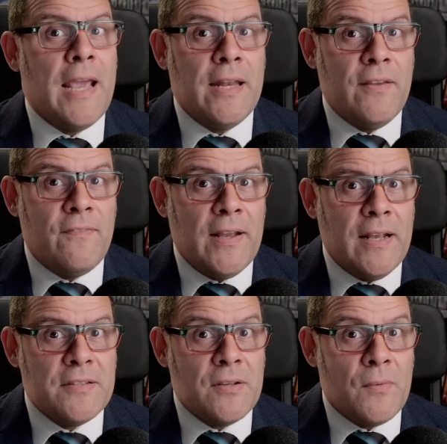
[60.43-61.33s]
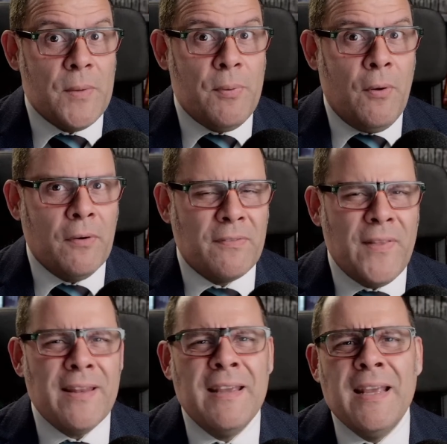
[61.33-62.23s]
any financial reports.
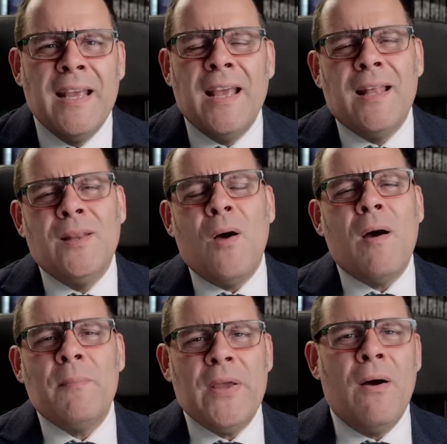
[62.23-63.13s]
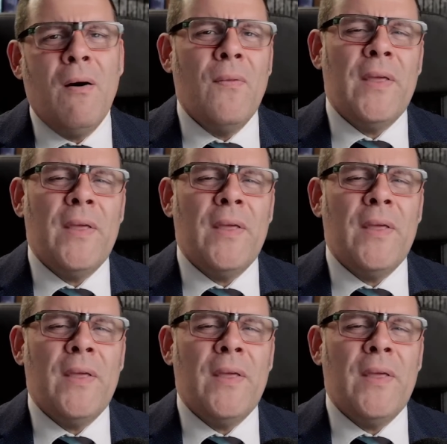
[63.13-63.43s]
Then, lo and behold,